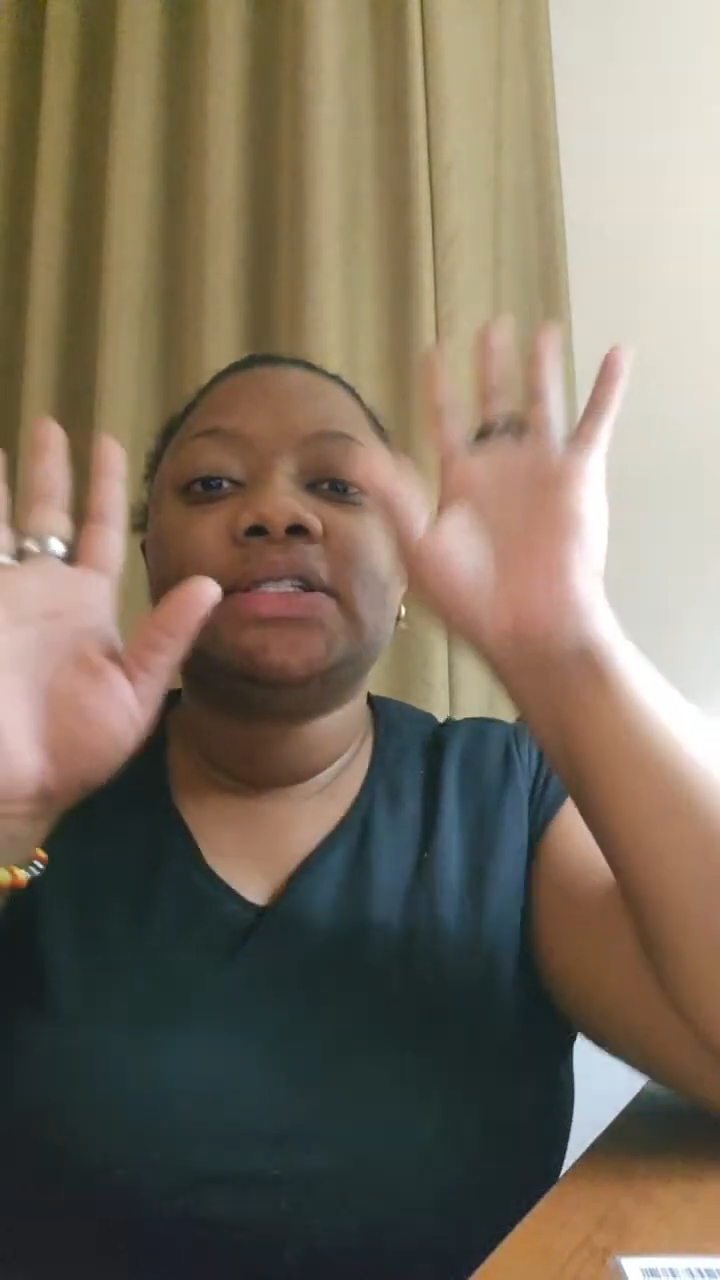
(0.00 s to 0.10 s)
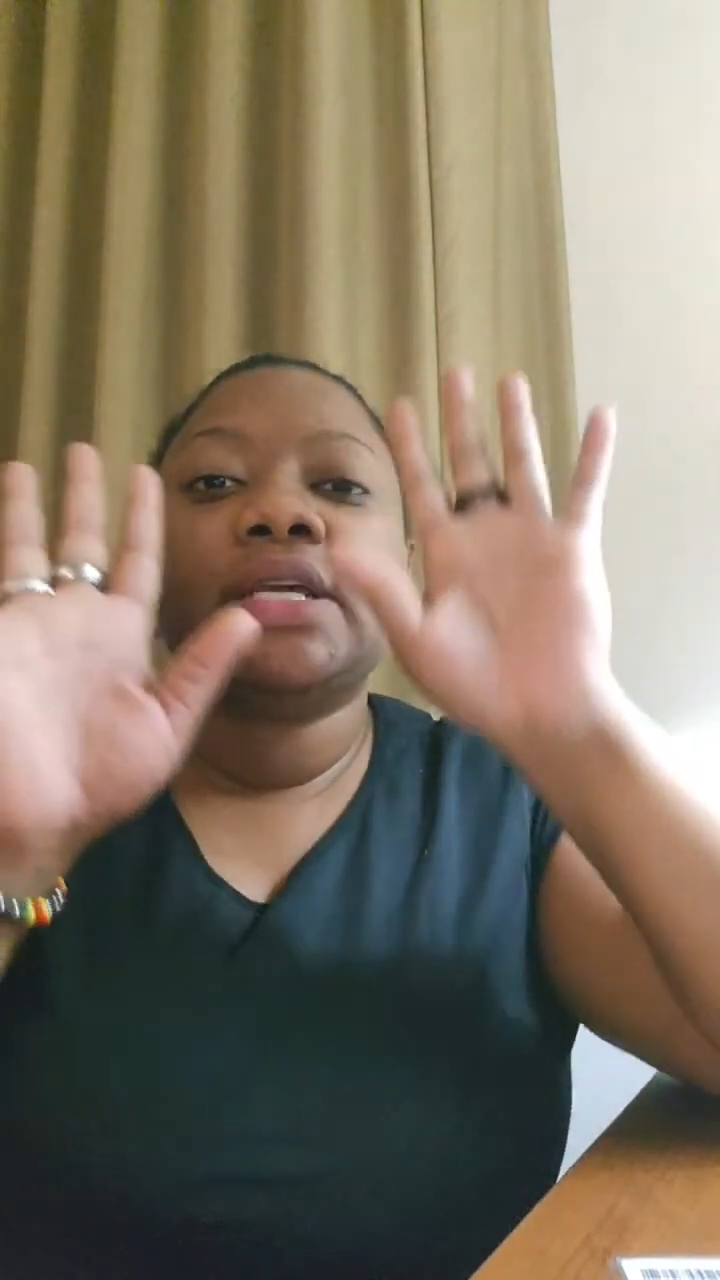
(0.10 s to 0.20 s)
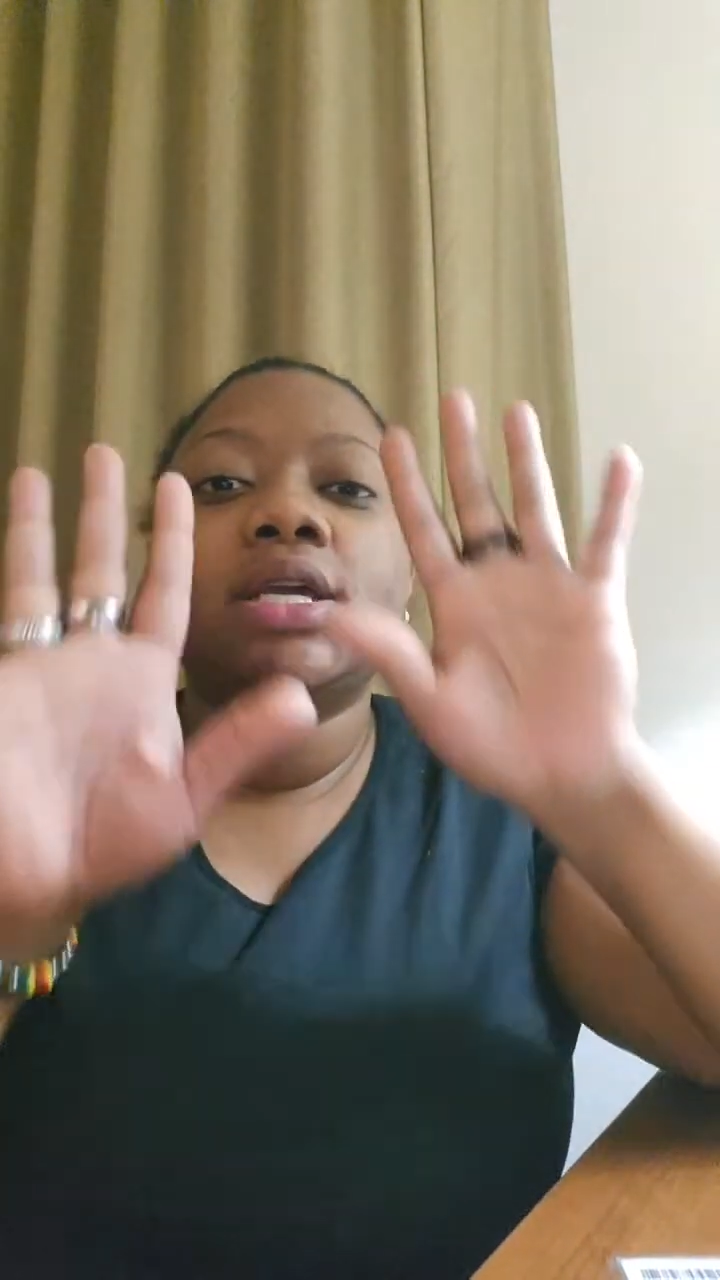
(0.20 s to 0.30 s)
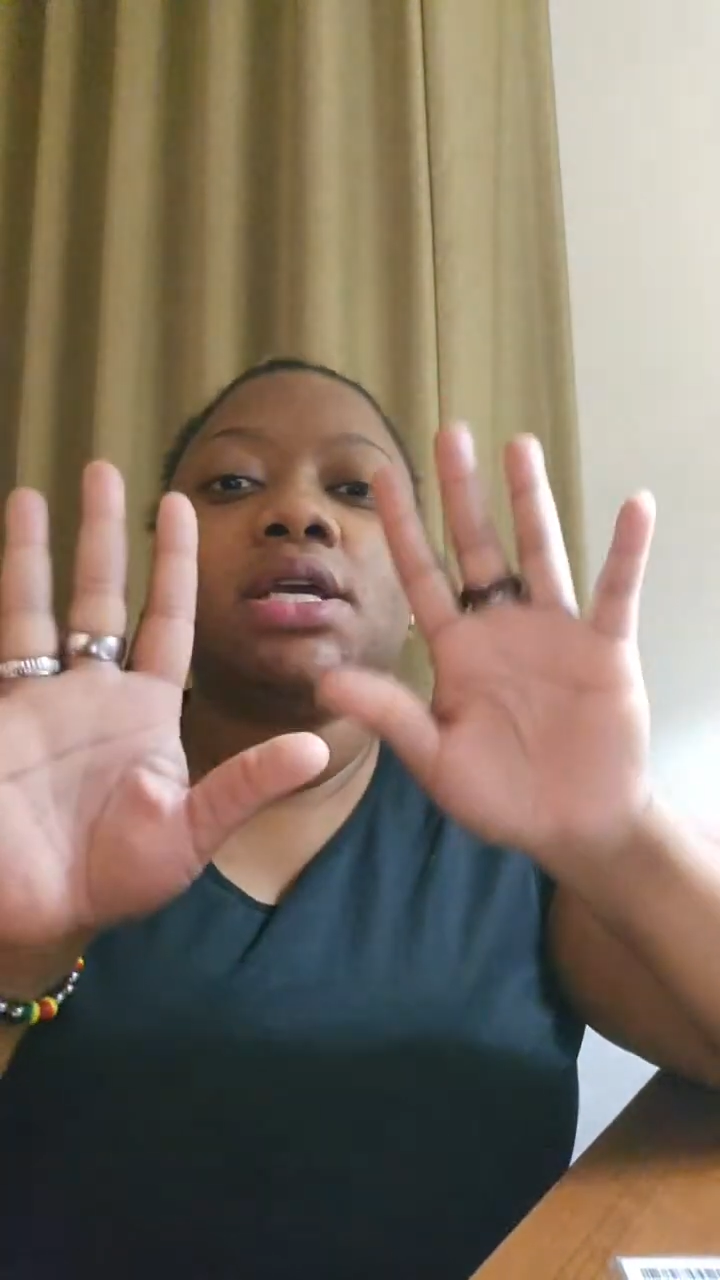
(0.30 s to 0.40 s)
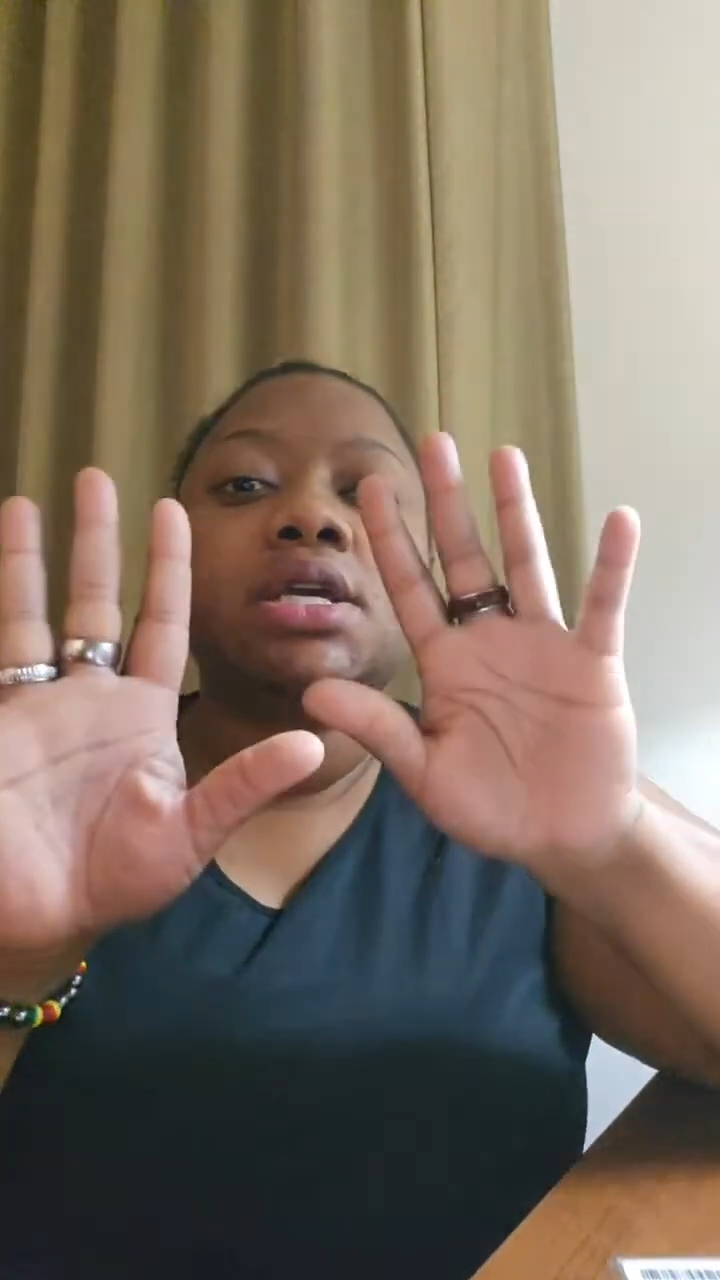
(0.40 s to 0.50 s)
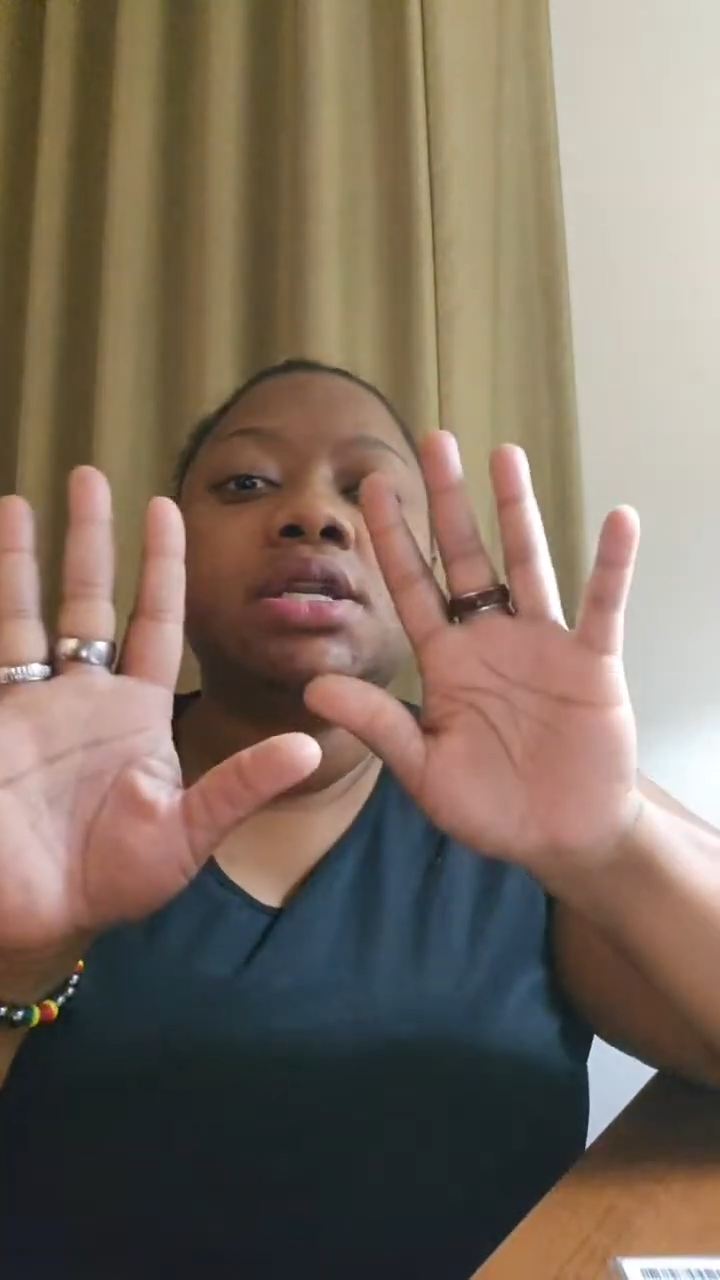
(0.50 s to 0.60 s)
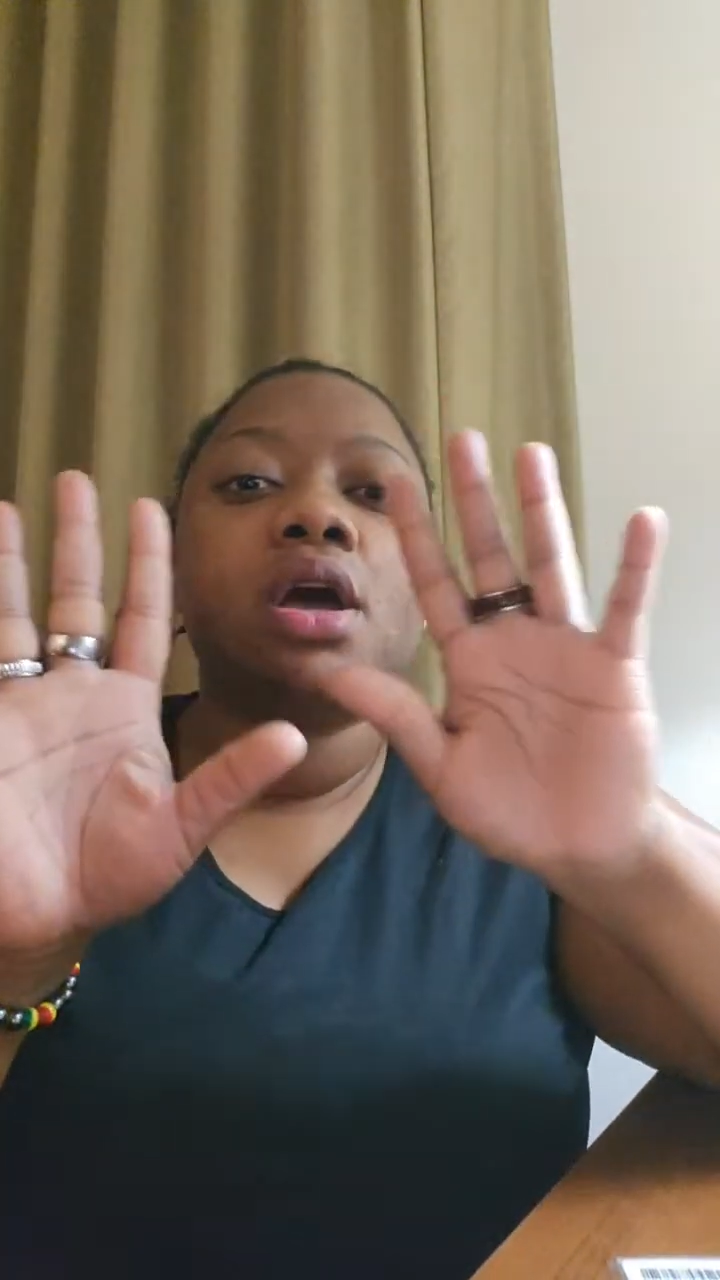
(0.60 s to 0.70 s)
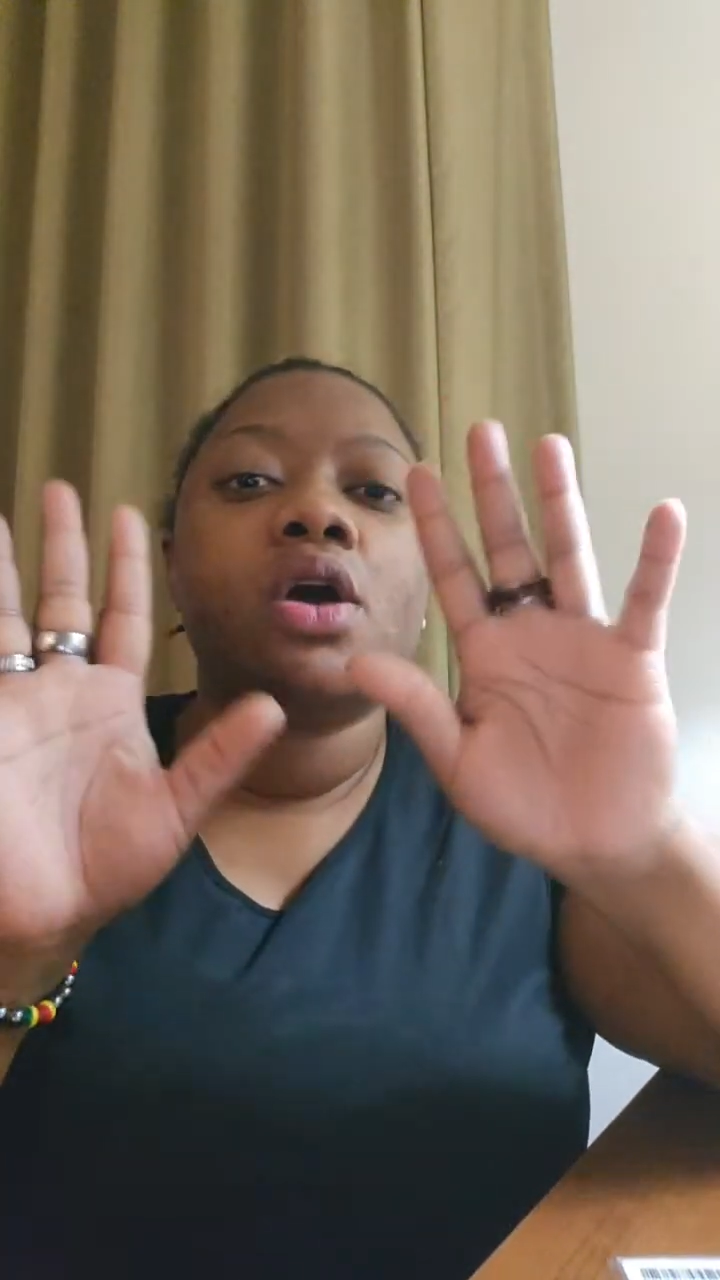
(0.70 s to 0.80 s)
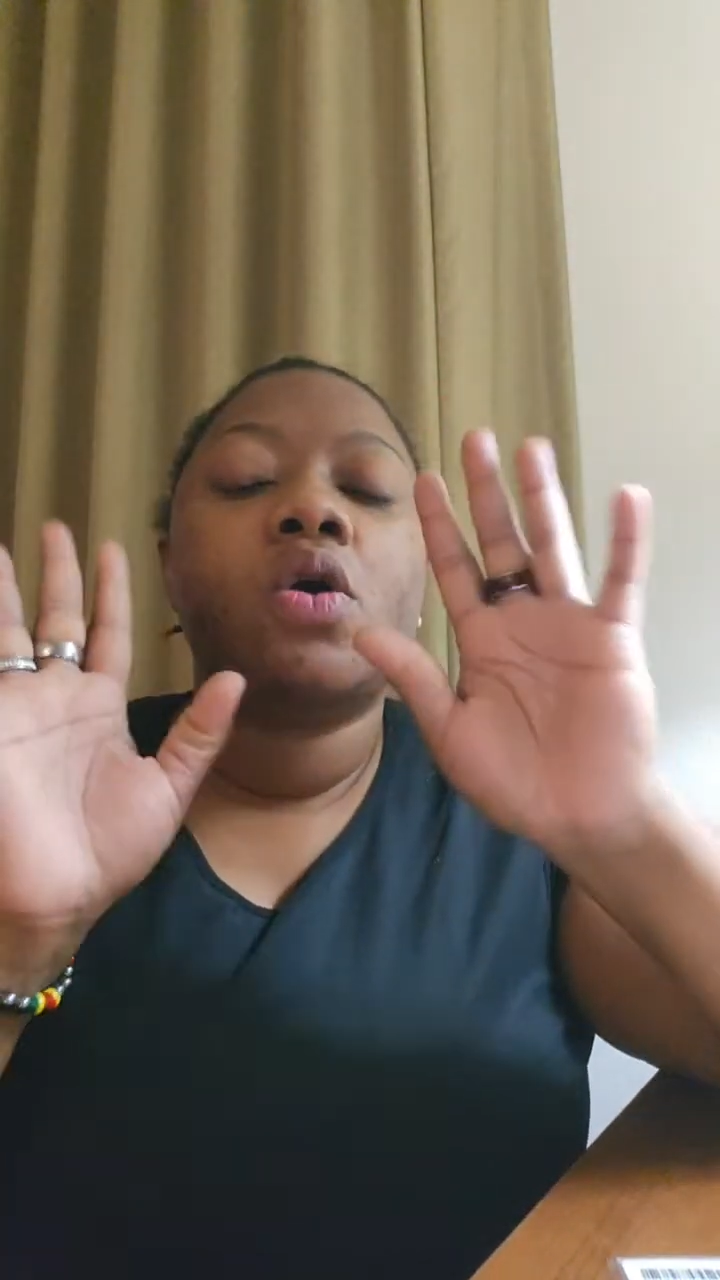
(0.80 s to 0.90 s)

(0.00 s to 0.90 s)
10